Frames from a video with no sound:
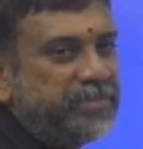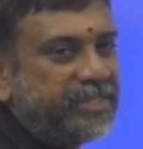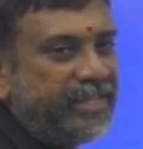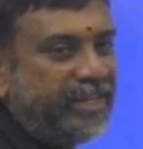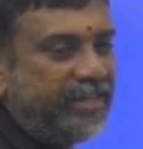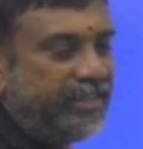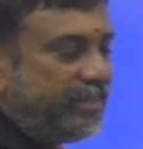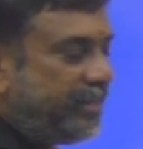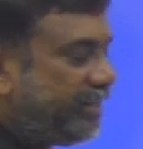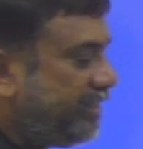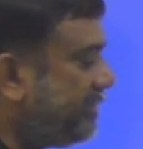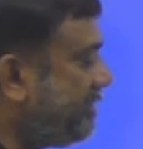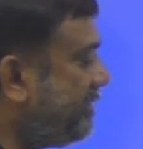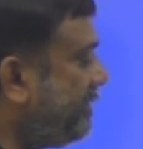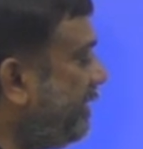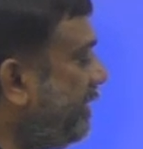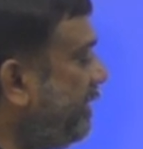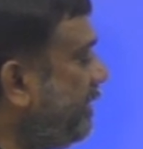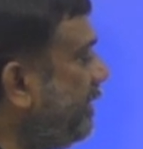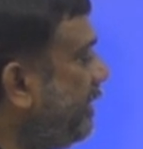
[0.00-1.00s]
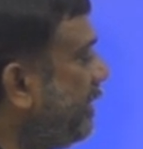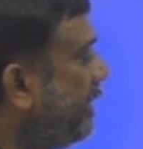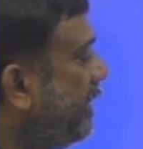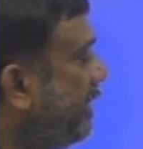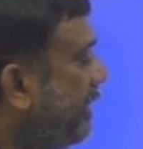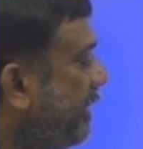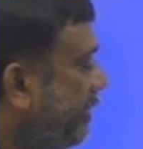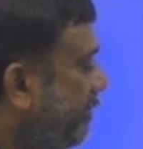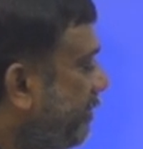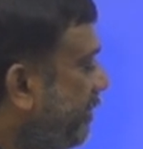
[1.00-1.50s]
sentence in
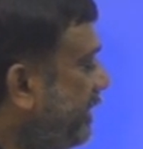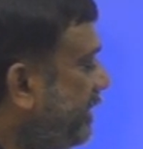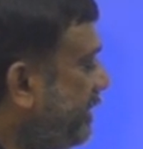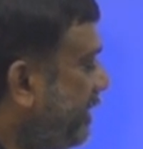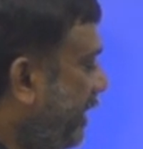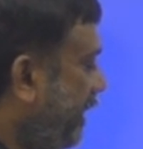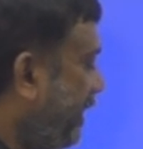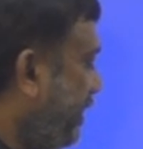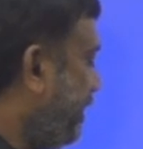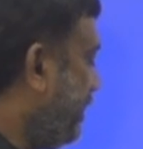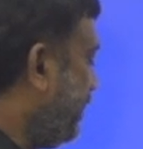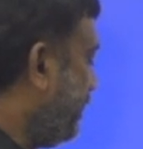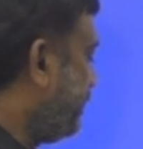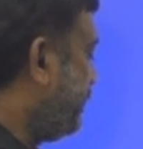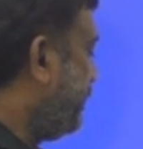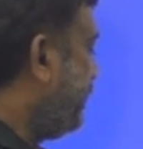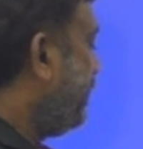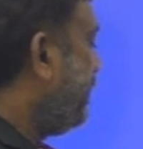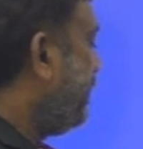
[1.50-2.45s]
with enough.